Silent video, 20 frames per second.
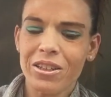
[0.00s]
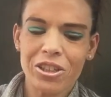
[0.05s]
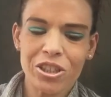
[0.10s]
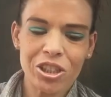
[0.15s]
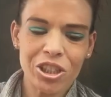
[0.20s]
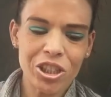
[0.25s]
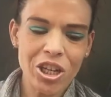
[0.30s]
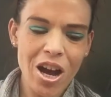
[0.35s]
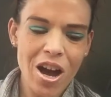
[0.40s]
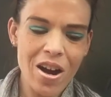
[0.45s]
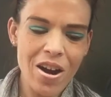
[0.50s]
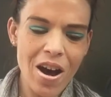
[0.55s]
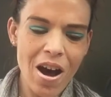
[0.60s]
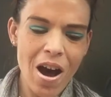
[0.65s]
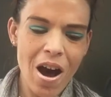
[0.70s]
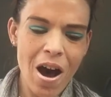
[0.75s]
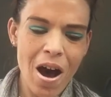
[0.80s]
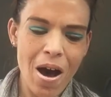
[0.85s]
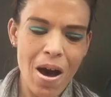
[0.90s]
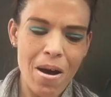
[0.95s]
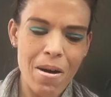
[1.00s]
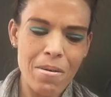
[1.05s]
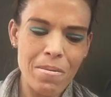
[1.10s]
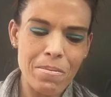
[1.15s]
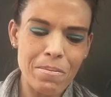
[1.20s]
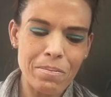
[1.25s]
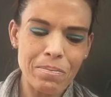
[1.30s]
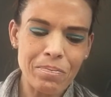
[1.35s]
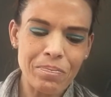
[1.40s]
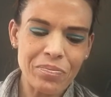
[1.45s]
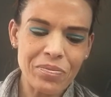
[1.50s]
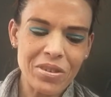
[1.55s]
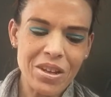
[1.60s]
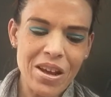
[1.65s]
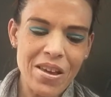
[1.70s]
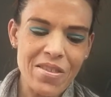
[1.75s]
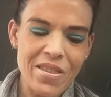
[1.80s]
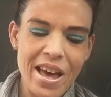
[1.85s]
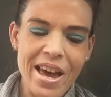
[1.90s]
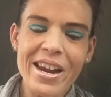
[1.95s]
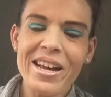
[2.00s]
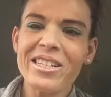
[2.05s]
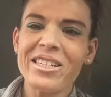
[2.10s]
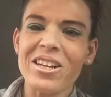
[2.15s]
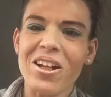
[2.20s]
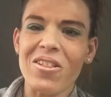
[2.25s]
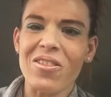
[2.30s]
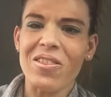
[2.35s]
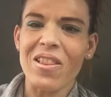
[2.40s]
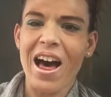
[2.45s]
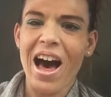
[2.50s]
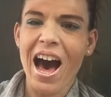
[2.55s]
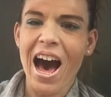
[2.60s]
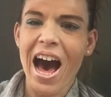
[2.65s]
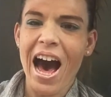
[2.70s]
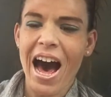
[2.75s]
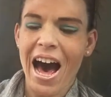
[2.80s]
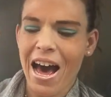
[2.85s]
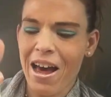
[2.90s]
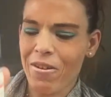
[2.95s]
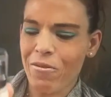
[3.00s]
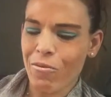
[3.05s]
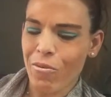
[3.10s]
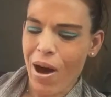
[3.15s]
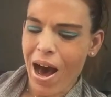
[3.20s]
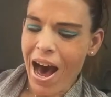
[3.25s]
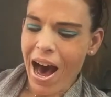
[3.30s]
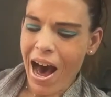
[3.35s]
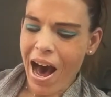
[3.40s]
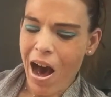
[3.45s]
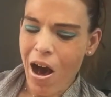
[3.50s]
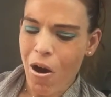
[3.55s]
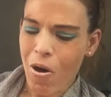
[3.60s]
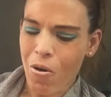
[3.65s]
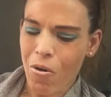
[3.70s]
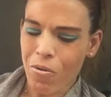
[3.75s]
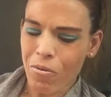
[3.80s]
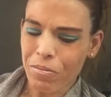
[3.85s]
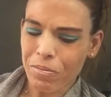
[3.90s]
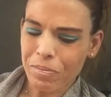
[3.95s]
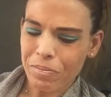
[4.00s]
Shut up. That is a lot. Wow.